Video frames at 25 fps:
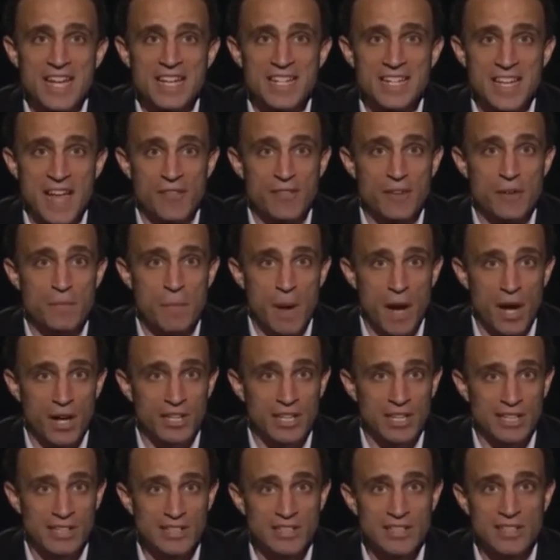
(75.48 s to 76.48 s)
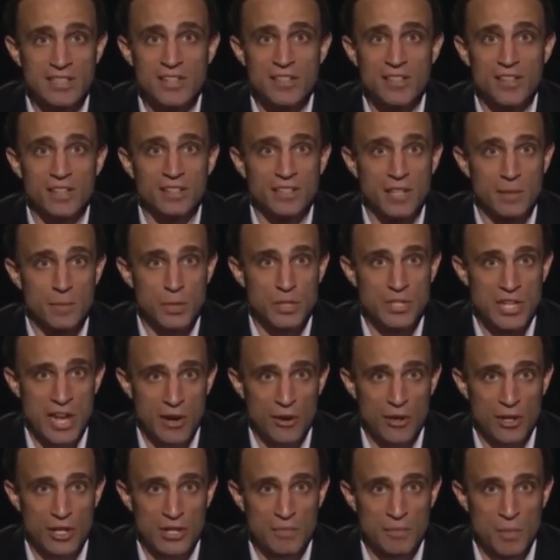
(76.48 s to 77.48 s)
Devin Balkind, the
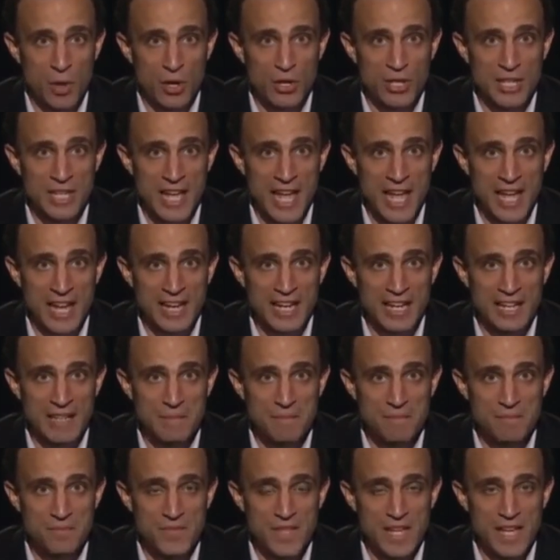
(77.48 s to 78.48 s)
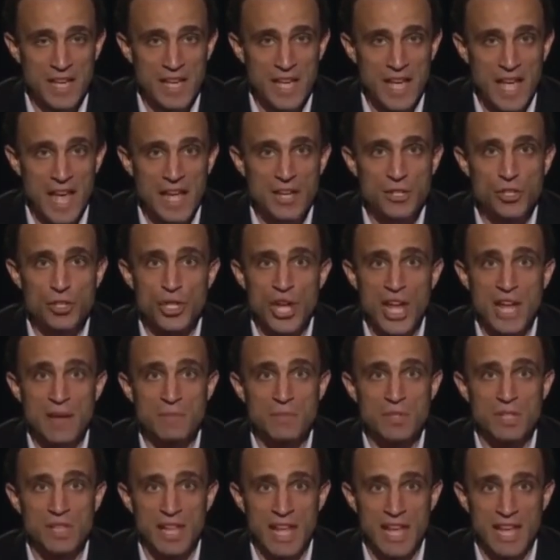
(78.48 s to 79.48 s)
Libertarian Party candidate, and
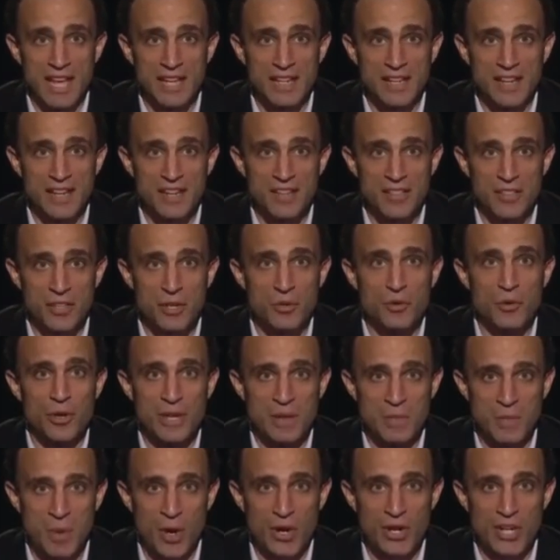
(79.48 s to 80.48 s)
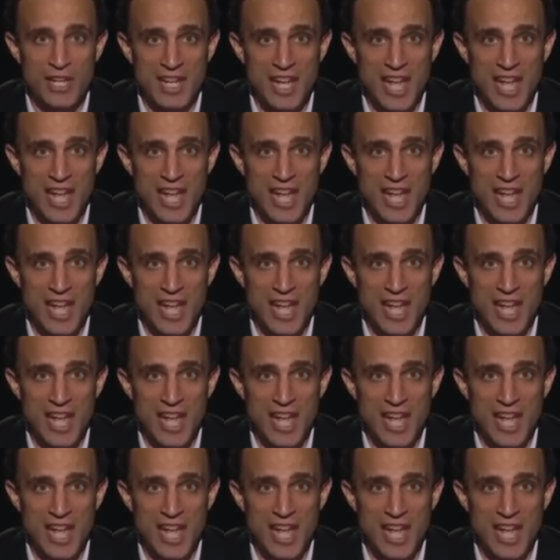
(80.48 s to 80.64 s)
James Lane, the Green Party